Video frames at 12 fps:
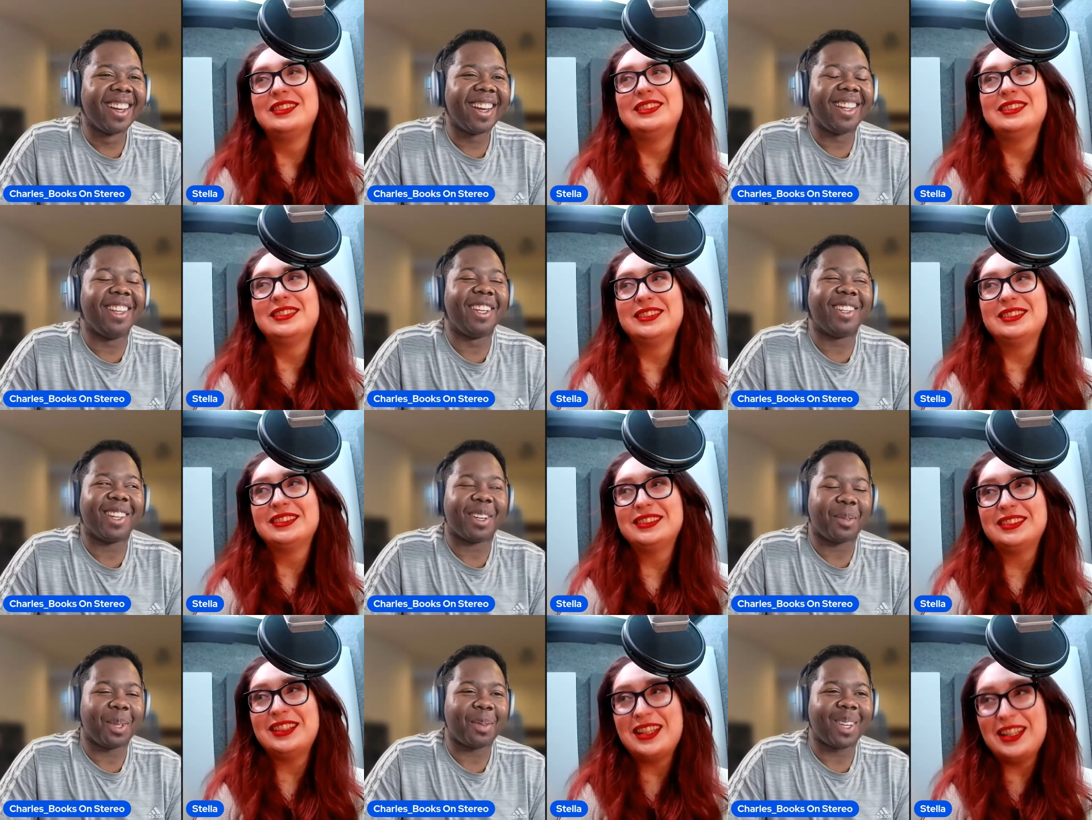Speaker 1: And then you're
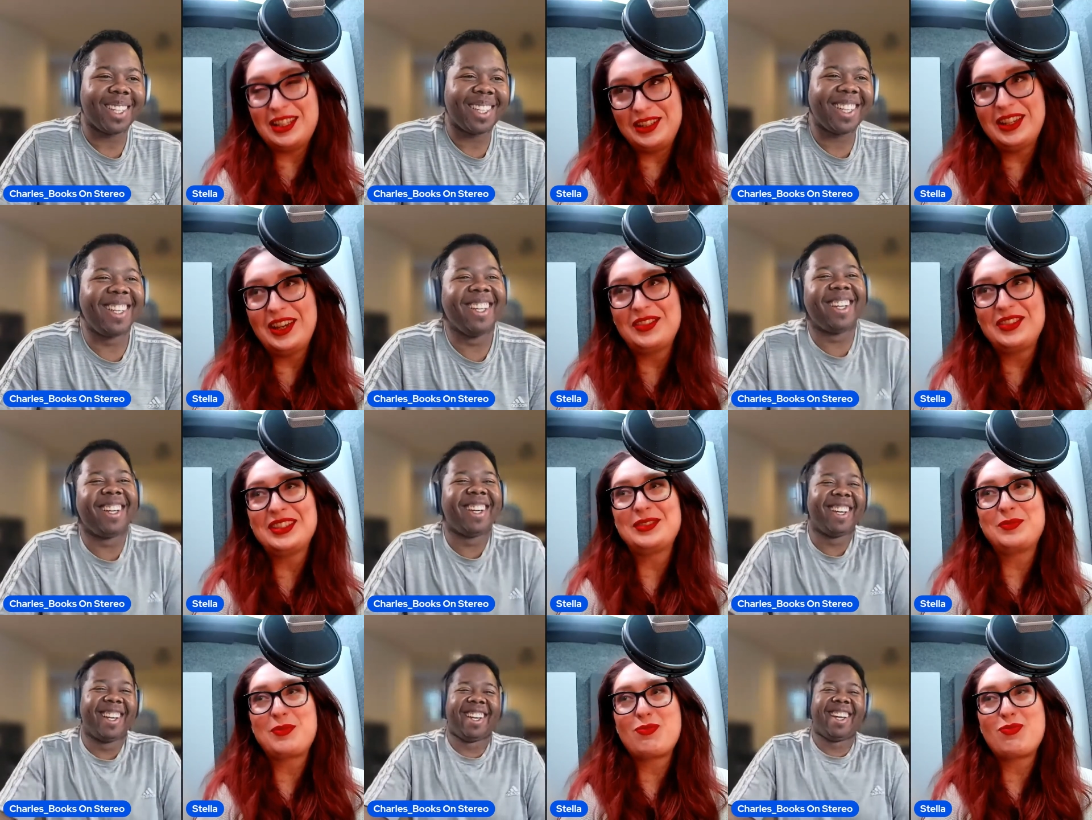like, and wait, what? You to,
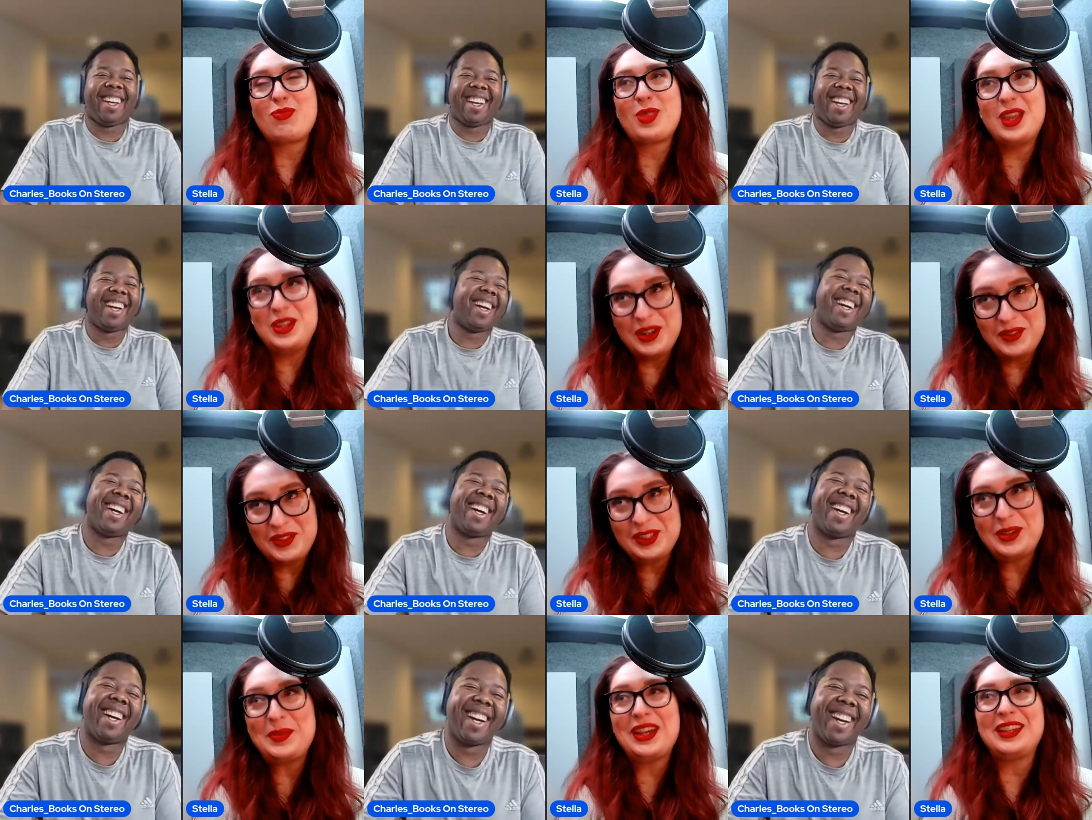
Speaker 2: and you have to go
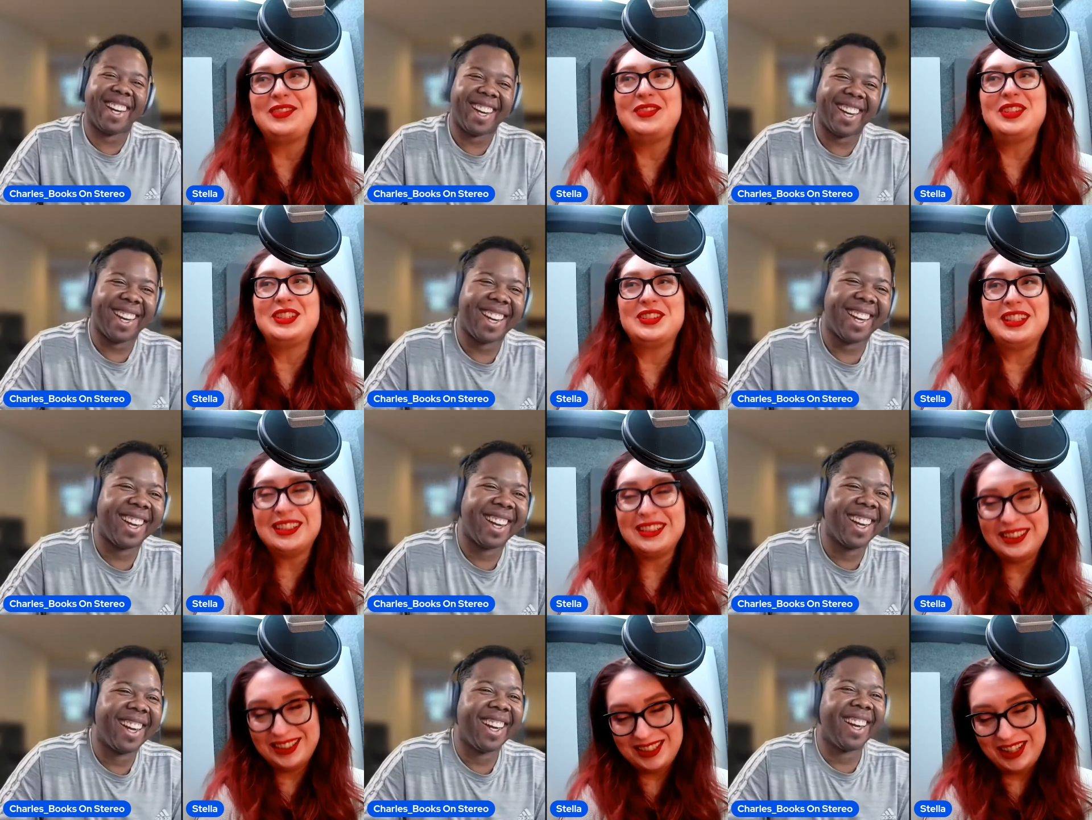back and redo it.
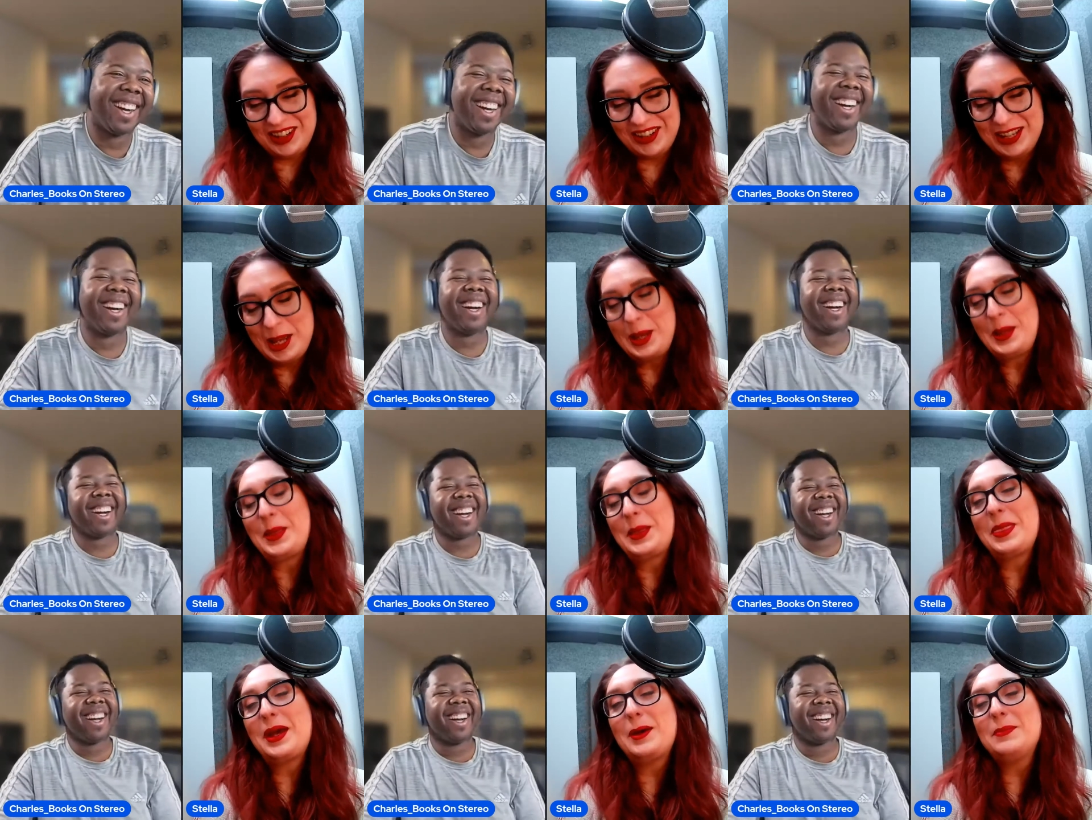So,
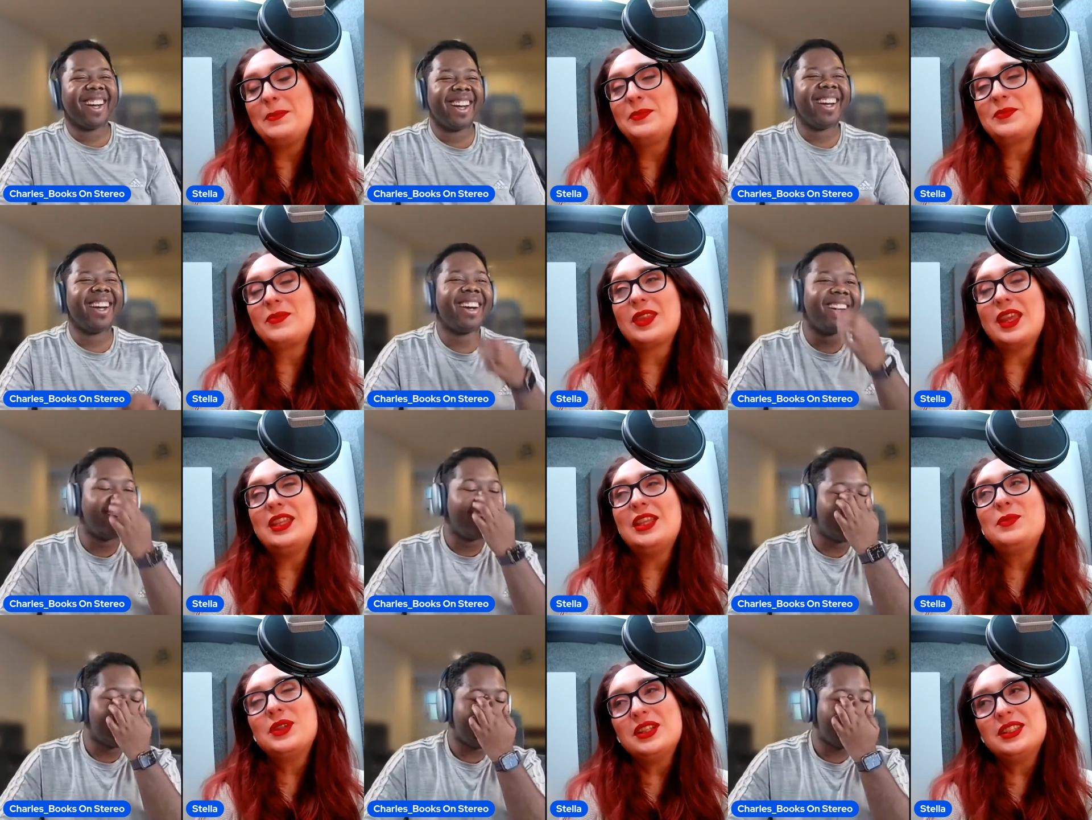um, and then
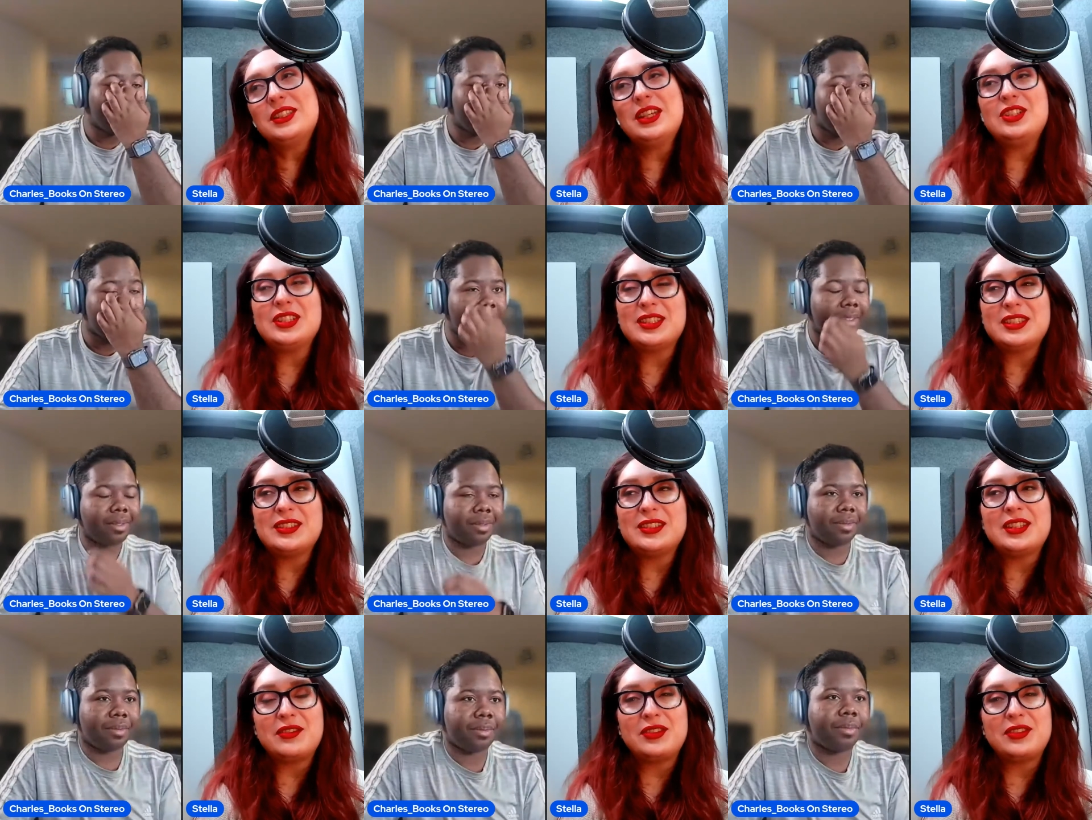pronunciations and
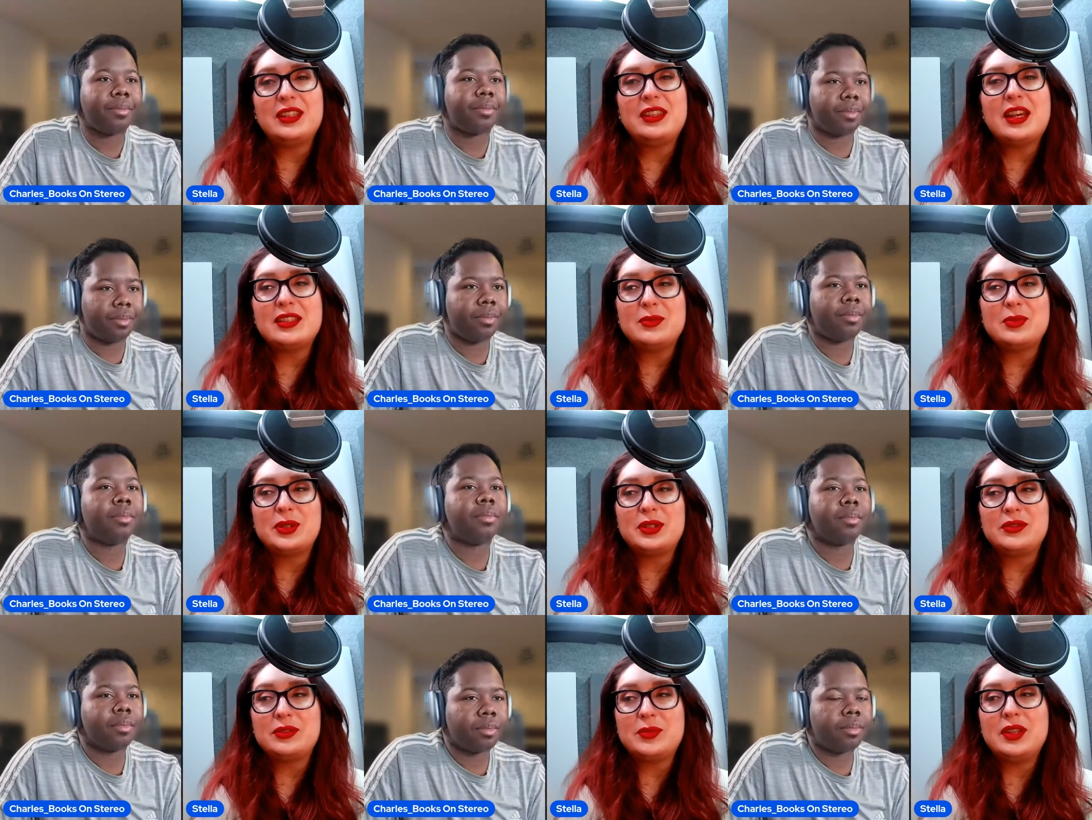stuff like that's important for me. If